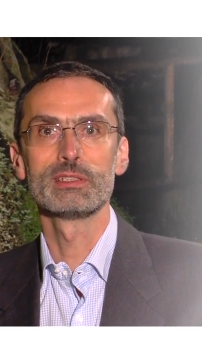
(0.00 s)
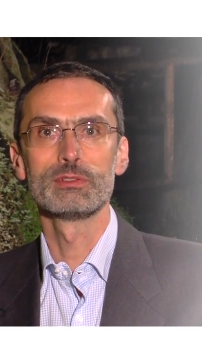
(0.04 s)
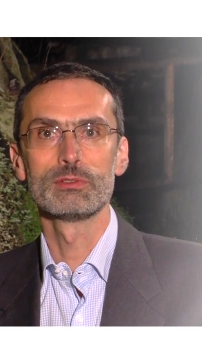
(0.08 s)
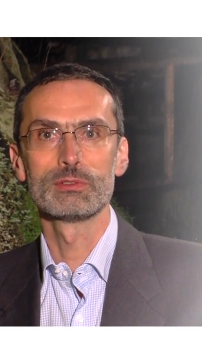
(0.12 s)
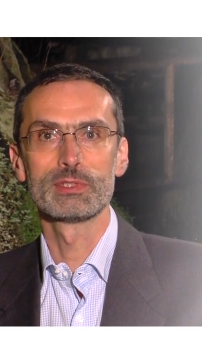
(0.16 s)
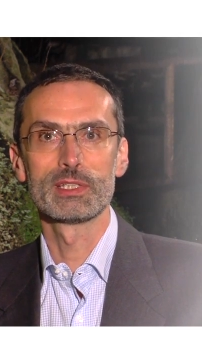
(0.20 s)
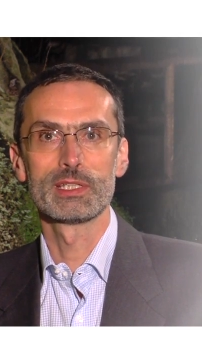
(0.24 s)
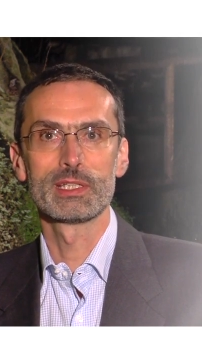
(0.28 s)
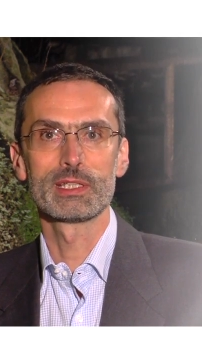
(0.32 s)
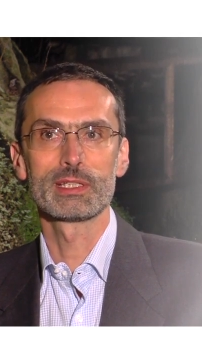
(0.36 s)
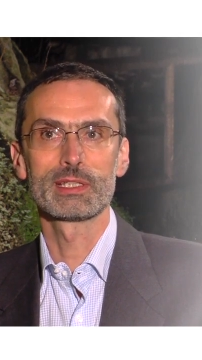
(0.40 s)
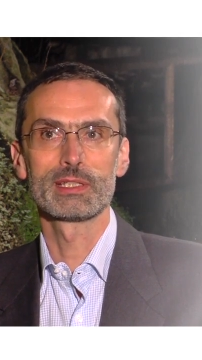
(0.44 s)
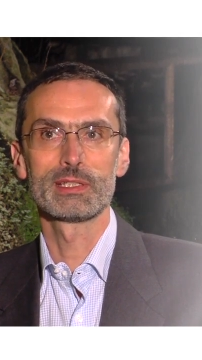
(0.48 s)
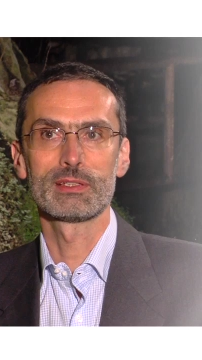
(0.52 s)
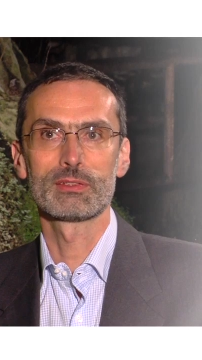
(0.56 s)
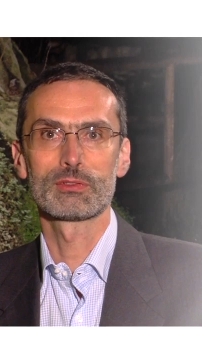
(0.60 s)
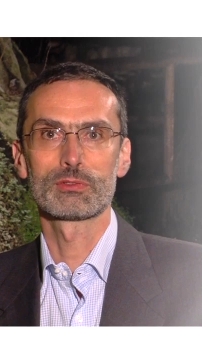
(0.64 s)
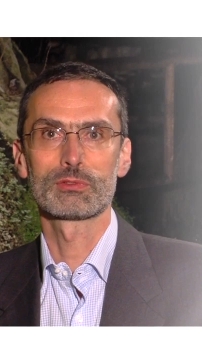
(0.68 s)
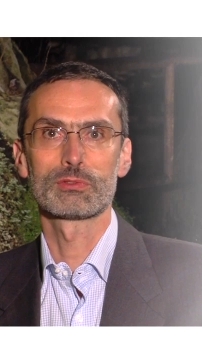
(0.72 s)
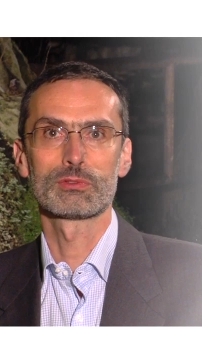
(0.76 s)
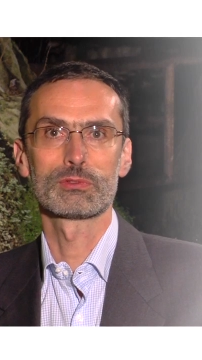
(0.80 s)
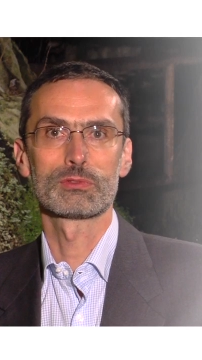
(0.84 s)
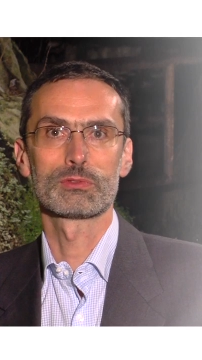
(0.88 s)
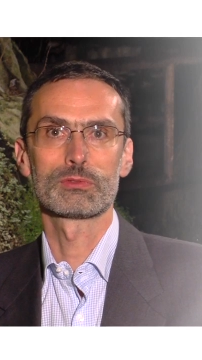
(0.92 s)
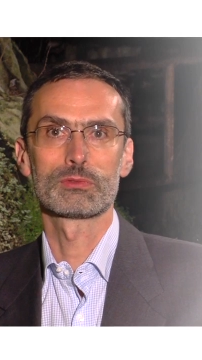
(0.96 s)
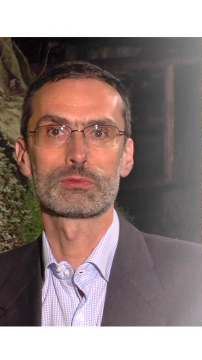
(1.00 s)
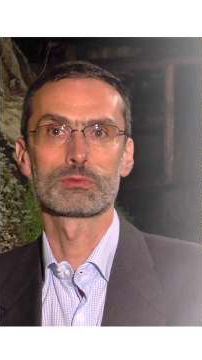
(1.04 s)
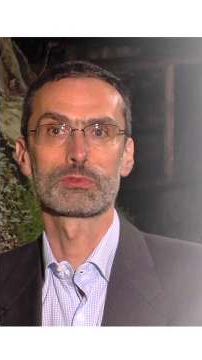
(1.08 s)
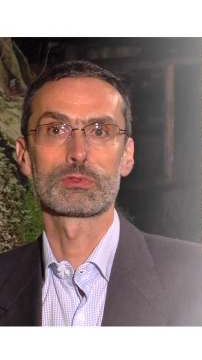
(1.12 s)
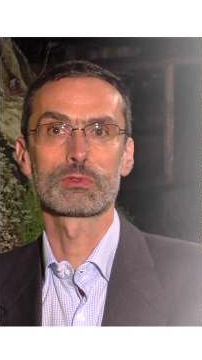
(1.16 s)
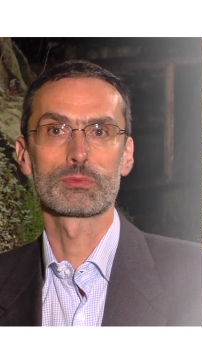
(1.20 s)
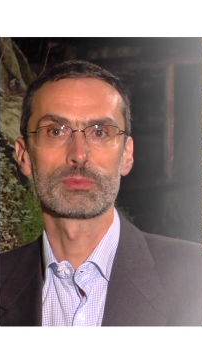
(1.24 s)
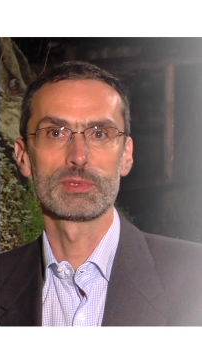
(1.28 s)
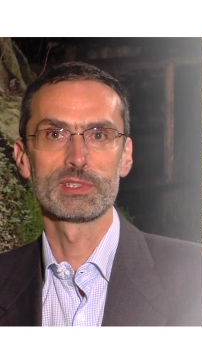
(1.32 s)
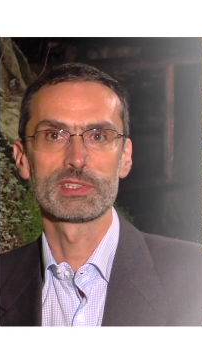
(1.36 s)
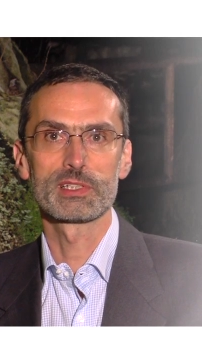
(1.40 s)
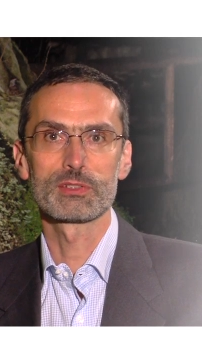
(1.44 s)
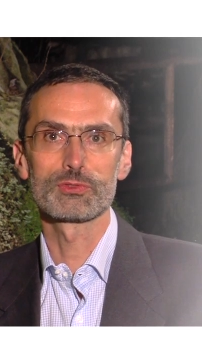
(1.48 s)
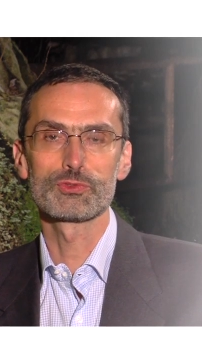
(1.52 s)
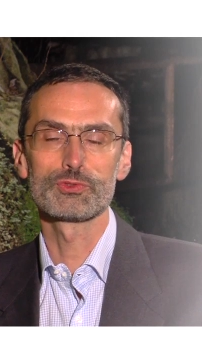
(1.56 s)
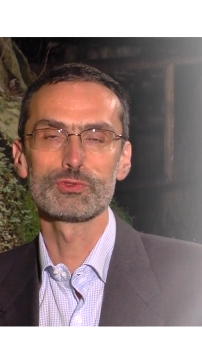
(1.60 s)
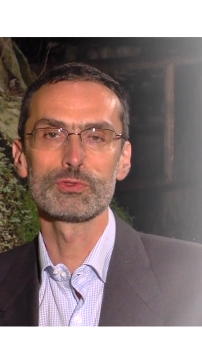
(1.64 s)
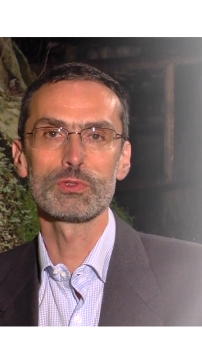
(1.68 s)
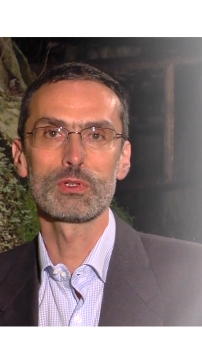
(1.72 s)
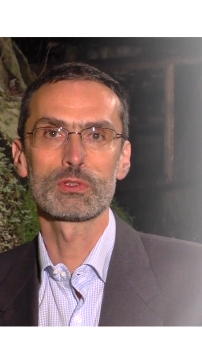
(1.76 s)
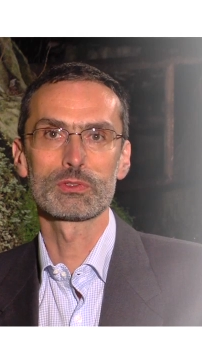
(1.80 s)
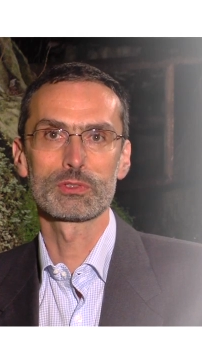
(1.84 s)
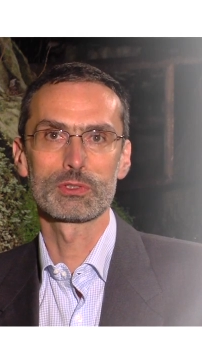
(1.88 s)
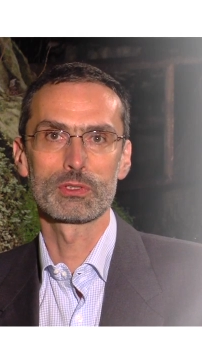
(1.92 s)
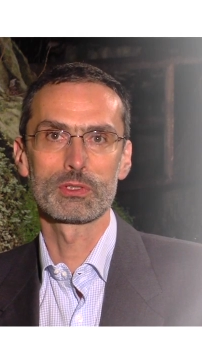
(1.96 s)
and also the
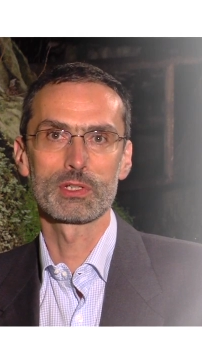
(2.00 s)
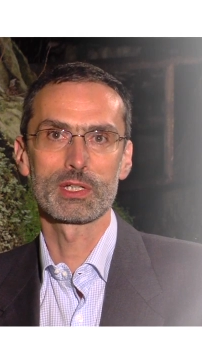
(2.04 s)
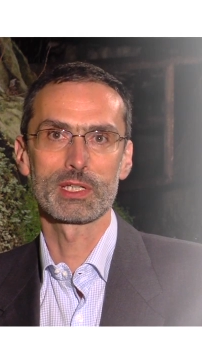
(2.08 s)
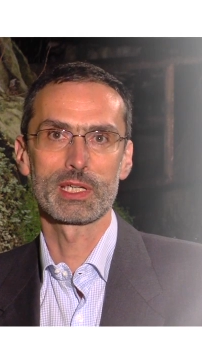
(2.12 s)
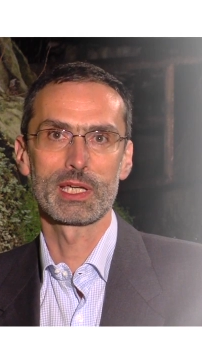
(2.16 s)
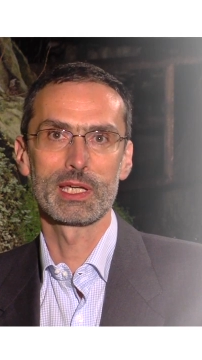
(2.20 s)
reactivity